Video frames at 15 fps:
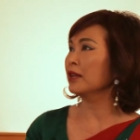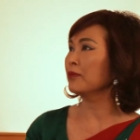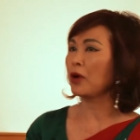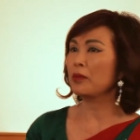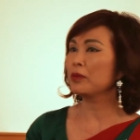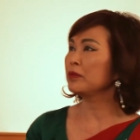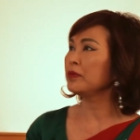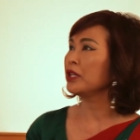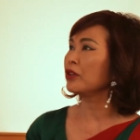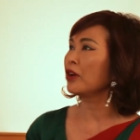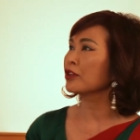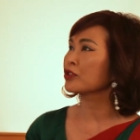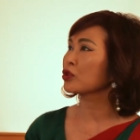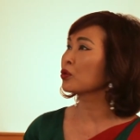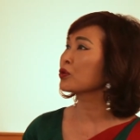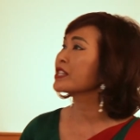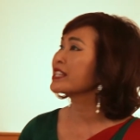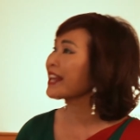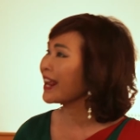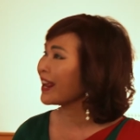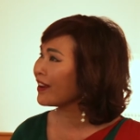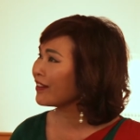probably not so
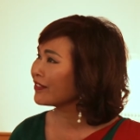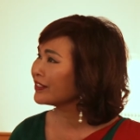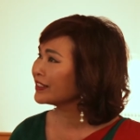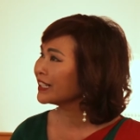safe.